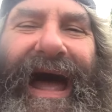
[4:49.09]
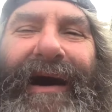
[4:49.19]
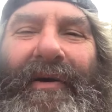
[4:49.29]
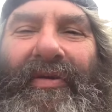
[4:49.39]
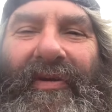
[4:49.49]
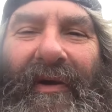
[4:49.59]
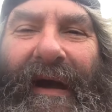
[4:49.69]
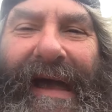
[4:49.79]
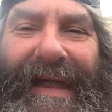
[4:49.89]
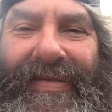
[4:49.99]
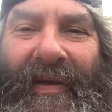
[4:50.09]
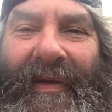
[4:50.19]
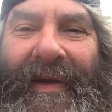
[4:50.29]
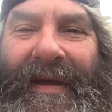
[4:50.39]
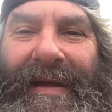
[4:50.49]
was great.
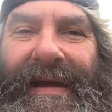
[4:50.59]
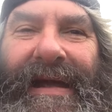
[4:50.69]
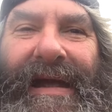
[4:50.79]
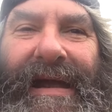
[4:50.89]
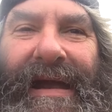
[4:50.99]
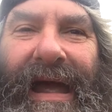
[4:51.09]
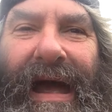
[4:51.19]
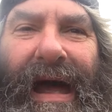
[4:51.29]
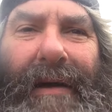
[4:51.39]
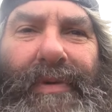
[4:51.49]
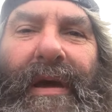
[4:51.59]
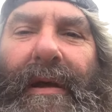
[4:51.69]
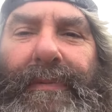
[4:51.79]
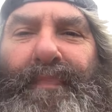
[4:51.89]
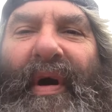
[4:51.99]
Uh, I'm going
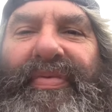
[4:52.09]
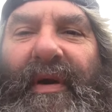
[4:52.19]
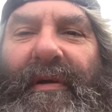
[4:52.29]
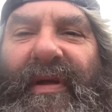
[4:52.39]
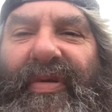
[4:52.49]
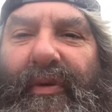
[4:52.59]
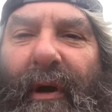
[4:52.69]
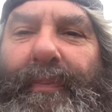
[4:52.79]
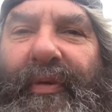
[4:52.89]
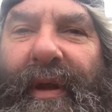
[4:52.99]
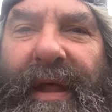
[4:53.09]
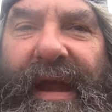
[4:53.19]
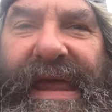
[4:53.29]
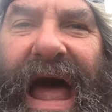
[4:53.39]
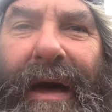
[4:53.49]
to put their description in
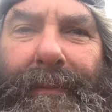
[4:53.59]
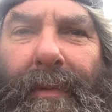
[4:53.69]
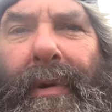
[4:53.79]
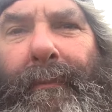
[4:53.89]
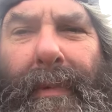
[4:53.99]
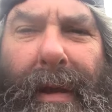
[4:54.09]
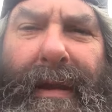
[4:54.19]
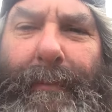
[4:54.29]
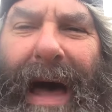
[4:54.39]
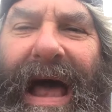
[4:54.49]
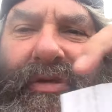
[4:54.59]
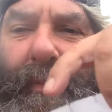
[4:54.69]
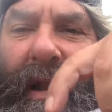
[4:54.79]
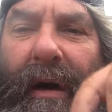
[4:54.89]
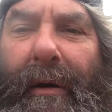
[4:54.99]
the com in the box
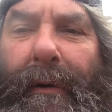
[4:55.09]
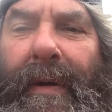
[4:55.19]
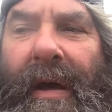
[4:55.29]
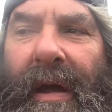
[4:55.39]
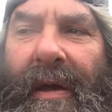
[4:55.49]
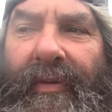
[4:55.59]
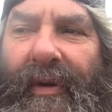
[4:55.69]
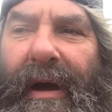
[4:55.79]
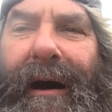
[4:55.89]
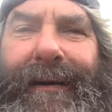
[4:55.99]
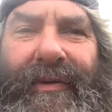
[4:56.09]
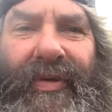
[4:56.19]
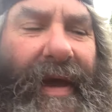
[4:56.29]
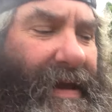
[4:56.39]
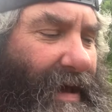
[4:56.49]
below so y'all can
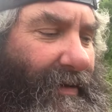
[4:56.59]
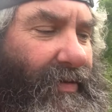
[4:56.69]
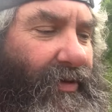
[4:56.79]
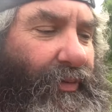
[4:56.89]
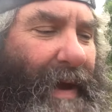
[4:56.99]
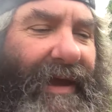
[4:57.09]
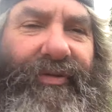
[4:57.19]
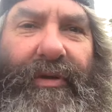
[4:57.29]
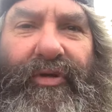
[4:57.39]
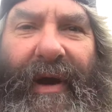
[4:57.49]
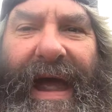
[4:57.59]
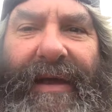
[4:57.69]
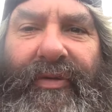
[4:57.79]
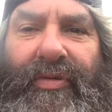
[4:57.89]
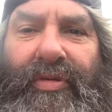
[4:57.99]
check out the Smashing
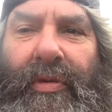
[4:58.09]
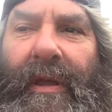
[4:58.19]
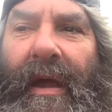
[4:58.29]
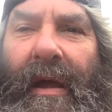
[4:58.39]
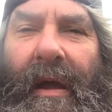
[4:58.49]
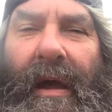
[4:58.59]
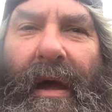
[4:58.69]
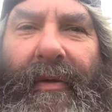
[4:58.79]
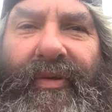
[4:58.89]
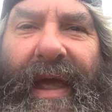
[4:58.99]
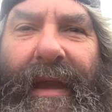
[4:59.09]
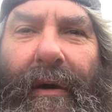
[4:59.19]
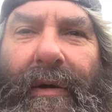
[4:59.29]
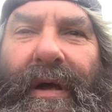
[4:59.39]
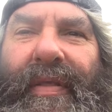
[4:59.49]
Trash uh,
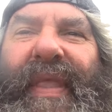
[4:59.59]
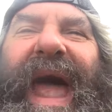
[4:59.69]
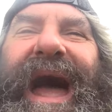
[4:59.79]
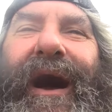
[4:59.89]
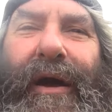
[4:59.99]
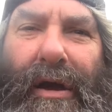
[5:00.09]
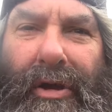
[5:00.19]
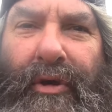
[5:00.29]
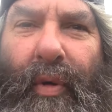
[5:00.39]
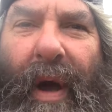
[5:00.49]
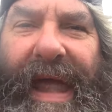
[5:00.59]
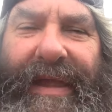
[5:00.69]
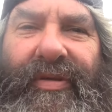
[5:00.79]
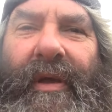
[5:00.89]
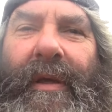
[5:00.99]
channel. They are
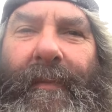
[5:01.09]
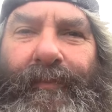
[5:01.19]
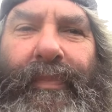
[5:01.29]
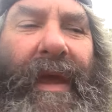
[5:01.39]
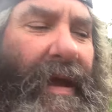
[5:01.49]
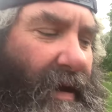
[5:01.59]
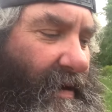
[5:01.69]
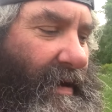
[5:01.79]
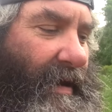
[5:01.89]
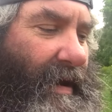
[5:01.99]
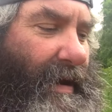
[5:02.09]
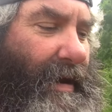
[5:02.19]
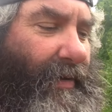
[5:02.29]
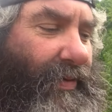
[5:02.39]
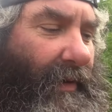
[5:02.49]
great.
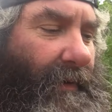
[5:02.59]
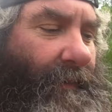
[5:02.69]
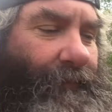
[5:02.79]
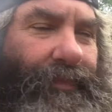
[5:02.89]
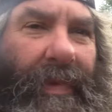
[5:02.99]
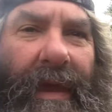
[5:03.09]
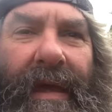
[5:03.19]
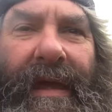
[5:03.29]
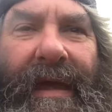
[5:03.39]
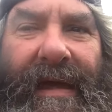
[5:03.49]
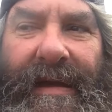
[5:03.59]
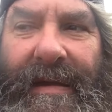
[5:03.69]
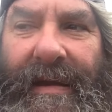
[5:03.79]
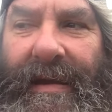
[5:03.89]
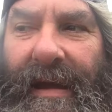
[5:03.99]
Yeah, so
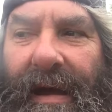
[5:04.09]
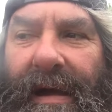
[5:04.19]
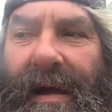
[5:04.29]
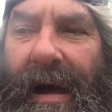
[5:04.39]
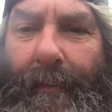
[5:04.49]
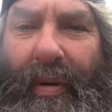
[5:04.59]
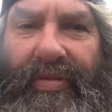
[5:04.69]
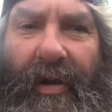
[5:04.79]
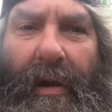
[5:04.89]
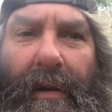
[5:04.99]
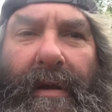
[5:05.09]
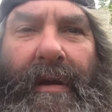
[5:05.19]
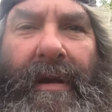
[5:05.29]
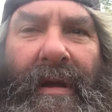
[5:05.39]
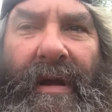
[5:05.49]
uh, I'll put their
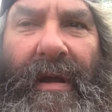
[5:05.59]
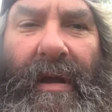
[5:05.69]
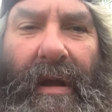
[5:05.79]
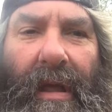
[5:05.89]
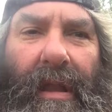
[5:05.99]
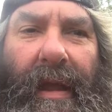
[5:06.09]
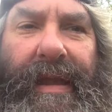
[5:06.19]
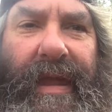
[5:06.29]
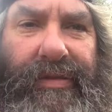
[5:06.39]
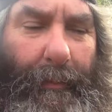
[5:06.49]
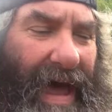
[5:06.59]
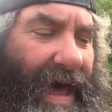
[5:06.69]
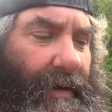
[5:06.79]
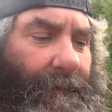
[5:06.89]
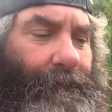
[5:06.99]
uh, link at the
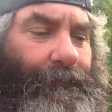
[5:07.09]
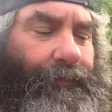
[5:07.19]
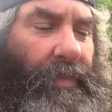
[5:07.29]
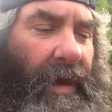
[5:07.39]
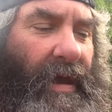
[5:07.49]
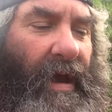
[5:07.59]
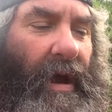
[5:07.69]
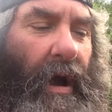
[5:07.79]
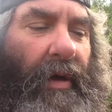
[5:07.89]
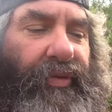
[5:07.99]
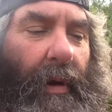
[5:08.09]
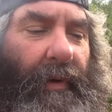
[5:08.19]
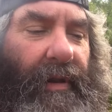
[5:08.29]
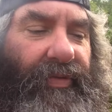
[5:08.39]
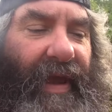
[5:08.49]
bottom. Also, I
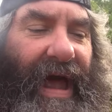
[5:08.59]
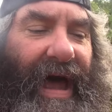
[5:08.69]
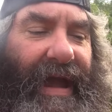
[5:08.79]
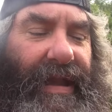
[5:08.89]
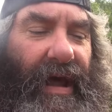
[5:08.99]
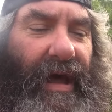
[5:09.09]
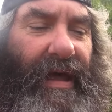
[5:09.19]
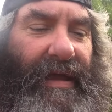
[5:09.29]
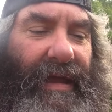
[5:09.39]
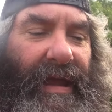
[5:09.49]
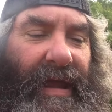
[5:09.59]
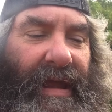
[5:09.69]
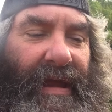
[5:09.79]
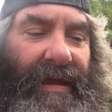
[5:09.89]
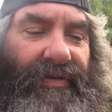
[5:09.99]
want to say hi to
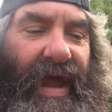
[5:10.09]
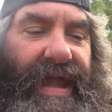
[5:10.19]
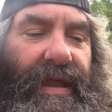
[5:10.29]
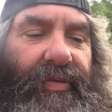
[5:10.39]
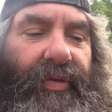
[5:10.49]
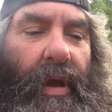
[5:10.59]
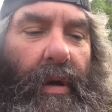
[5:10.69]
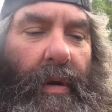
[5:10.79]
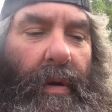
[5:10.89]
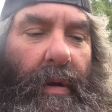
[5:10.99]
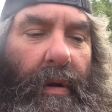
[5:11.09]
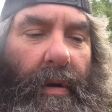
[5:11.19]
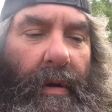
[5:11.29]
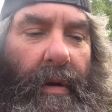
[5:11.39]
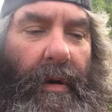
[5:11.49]
Danis
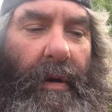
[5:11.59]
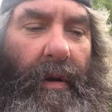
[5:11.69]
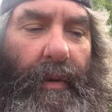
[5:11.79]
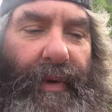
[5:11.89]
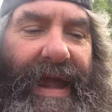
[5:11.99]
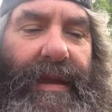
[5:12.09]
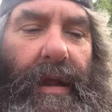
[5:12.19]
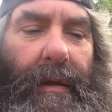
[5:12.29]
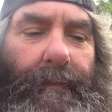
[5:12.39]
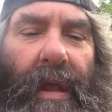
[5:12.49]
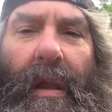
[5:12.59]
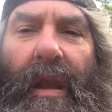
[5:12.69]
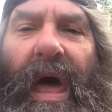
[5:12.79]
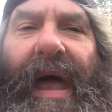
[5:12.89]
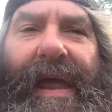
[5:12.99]
Random
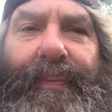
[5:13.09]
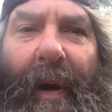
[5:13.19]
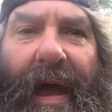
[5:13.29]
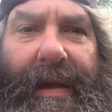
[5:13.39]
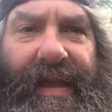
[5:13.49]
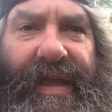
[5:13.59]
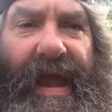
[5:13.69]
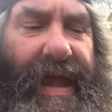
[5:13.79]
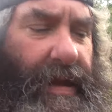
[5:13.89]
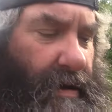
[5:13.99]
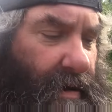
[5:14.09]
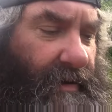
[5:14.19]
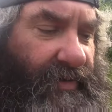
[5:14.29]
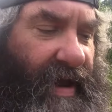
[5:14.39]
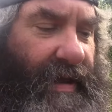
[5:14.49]
Life. Hi, Dan
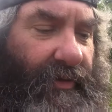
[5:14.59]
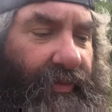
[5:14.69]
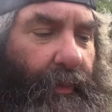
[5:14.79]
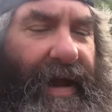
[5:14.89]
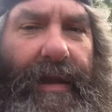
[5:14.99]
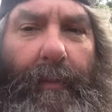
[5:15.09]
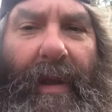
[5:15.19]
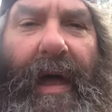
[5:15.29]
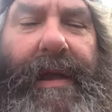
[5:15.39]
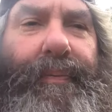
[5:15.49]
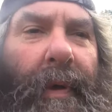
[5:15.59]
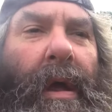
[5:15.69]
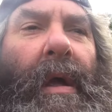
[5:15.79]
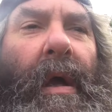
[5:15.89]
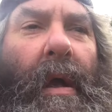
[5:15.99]
Dana's Random Life.
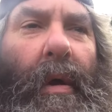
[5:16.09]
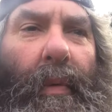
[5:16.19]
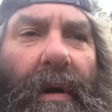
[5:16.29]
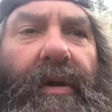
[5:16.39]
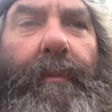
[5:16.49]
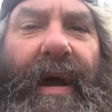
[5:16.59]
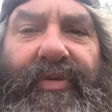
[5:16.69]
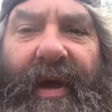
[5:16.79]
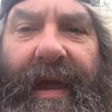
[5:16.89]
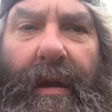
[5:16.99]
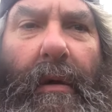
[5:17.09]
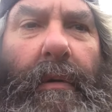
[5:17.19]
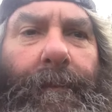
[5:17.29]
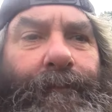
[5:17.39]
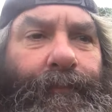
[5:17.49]
Welcome to my
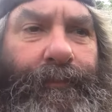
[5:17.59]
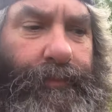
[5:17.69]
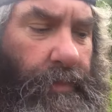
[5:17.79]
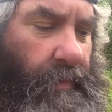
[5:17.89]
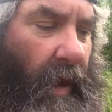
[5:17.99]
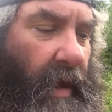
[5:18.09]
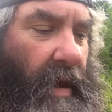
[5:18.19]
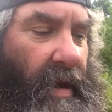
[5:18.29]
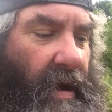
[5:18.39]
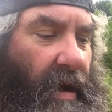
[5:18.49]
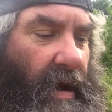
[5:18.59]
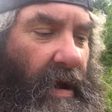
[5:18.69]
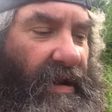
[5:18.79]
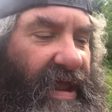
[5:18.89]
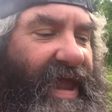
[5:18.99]
channel.
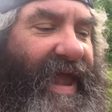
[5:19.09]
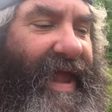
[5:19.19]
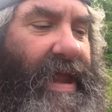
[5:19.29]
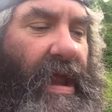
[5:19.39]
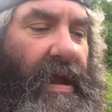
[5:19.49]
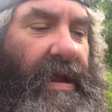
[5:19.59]
Lee